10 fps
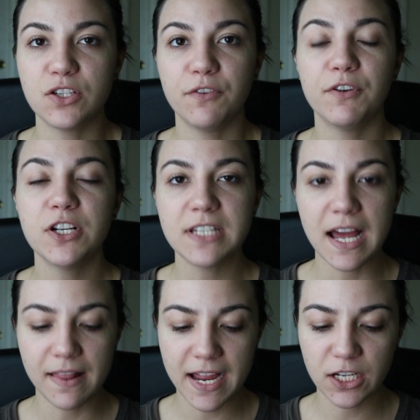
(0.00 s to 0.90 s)
So first
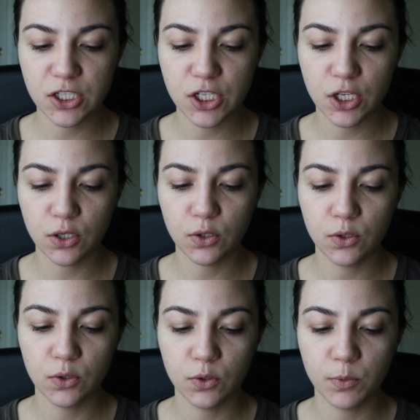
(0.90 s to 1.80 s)
I like
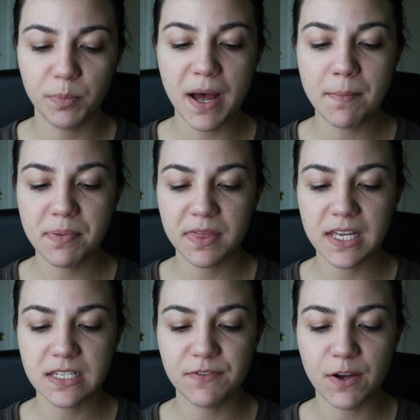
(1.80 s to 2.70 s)
to pump
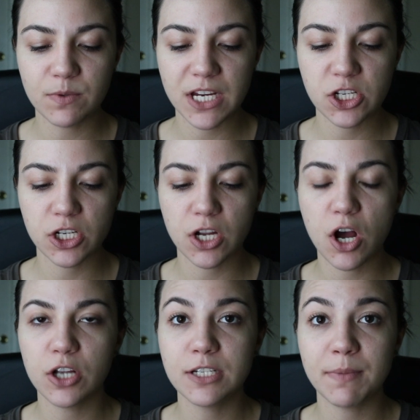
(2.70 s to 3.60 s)
this foundation
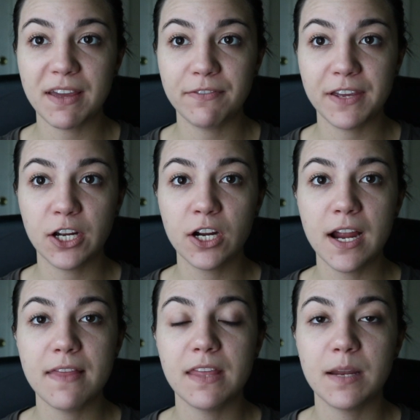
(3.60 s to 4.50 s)
onto my finger
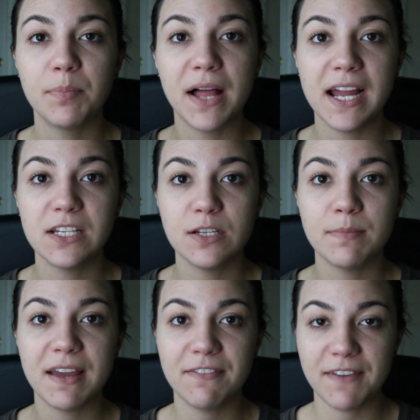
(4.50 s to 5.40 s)
and then apply it to
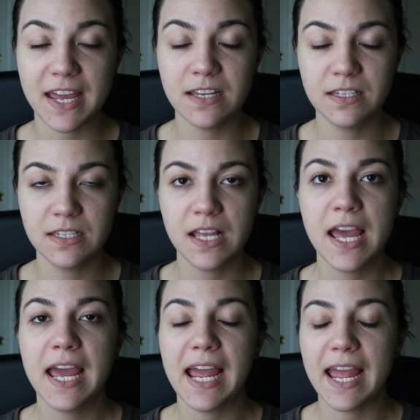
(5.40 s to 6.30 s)
my face
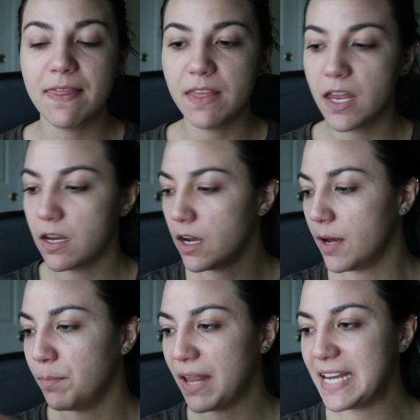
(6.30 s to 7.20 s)
and then
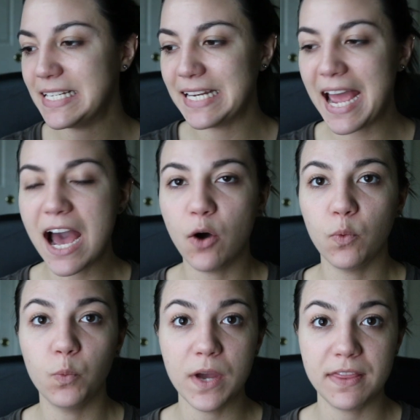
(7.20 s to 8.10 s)
blend it
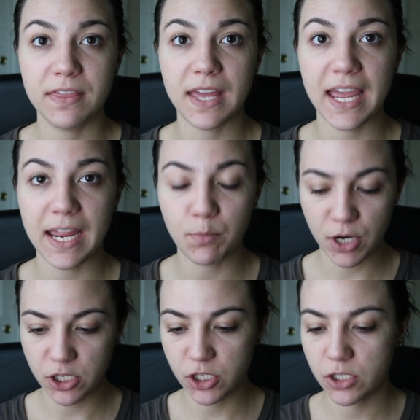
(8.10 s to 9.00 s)
out with a
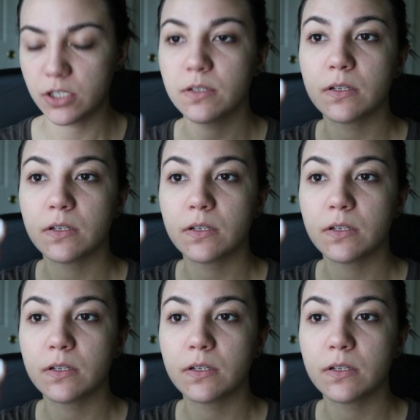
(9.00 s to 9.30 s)
brush.